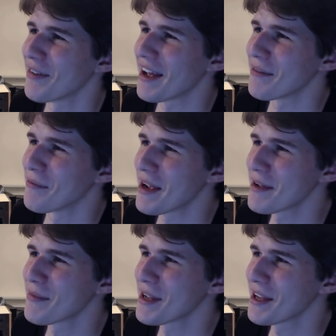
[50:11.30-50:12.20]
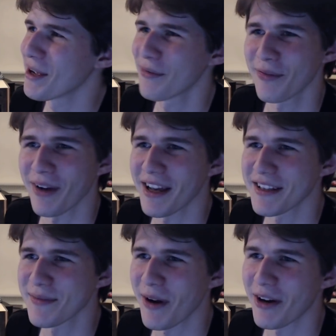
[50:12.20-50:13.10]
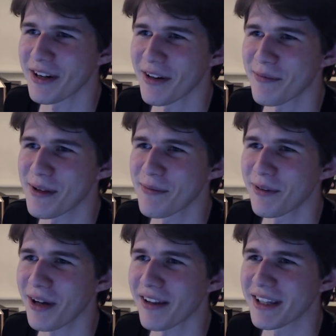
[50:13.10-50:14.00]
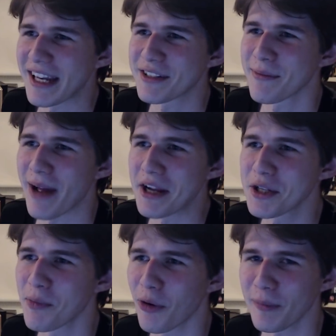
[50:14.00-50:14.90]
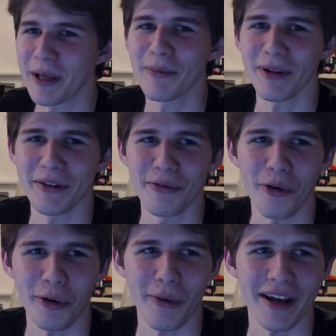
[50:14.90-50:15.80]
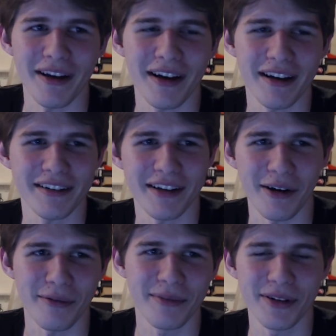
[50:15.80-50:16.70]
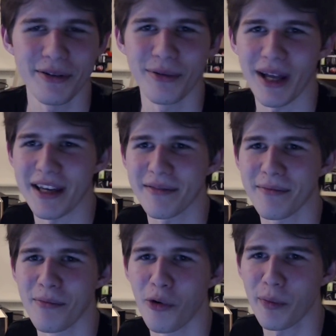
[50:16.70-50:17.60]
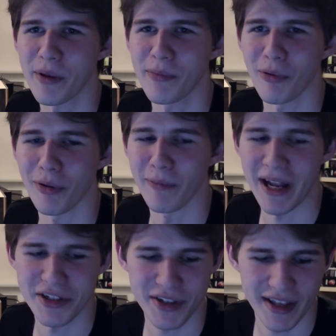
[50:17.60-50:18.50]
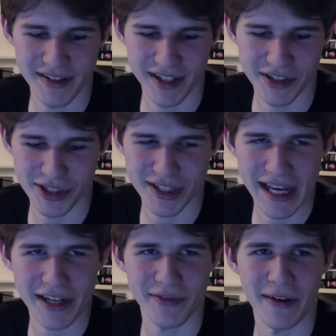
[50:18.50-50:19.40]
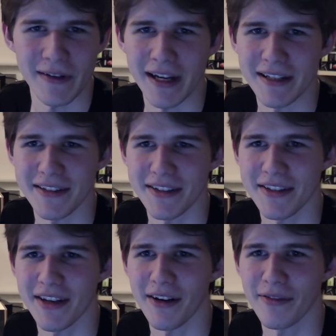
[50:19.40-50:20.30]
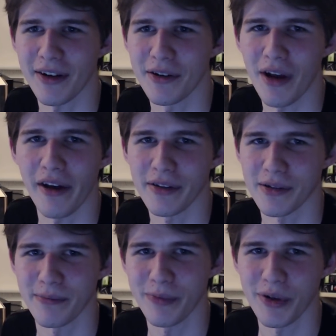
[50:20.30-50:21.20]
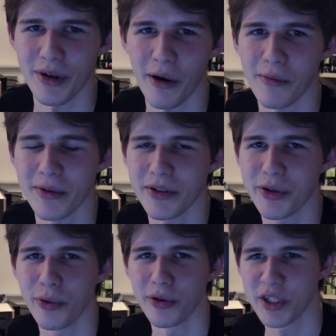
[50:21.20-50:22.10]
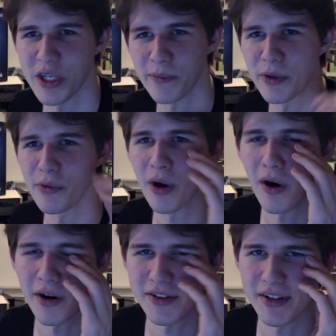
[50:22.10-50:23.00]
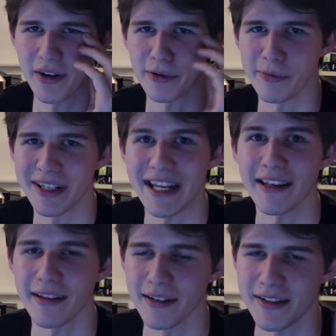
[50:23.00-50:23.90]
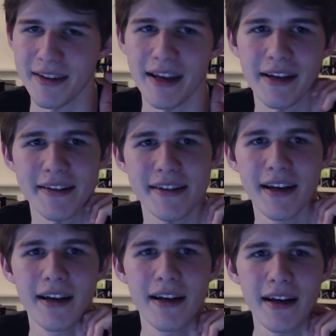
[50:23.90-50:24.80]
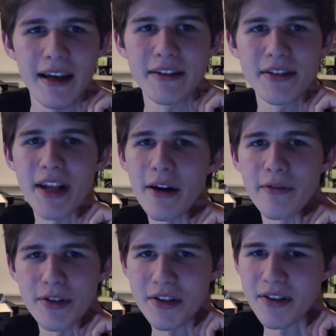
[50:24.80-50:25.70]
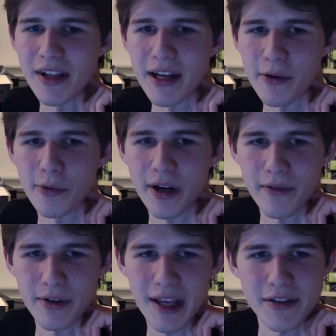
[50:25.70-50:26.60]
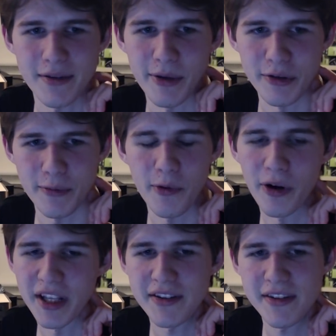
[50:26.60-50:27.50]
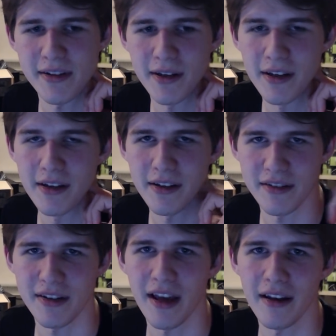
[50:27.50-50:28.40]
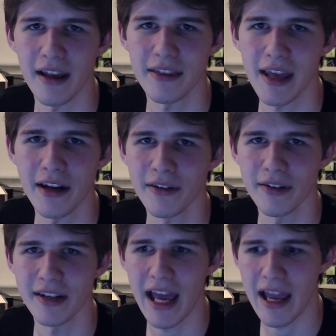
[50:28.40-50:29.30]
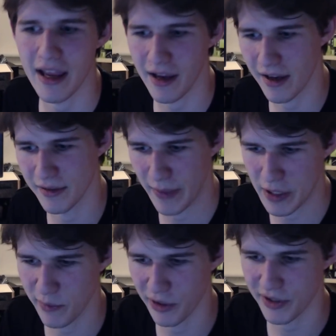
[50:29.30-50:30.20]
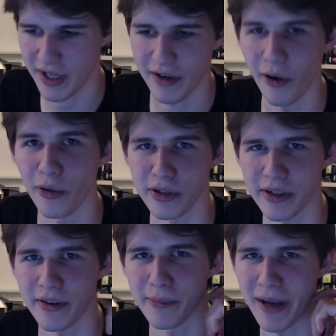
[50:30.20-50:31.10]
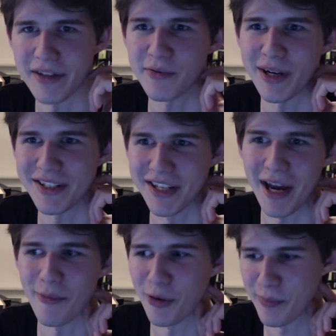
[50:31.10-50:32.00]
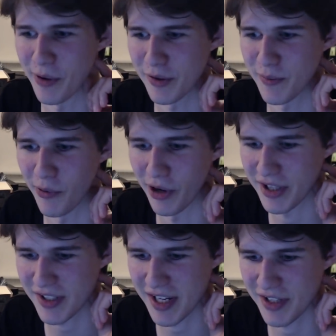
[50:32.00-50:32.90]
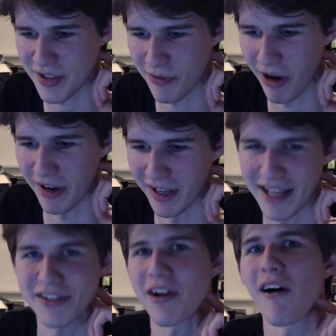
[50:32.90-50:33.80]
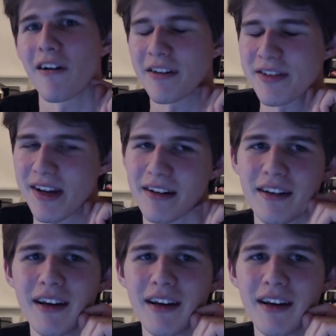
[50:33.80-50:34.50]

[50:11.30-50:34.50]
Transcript: maybe if I inspire enough people, I'll get to bench more people in four-way. You know, do like more people will bench things like GTX 590s and stuff, and other, you know, dual GPU cards and other ridiculous things, instead of just like whatever gets the most points. Because at the end of the day, as benchmarks get older, the best way to get most points is to run less cards, and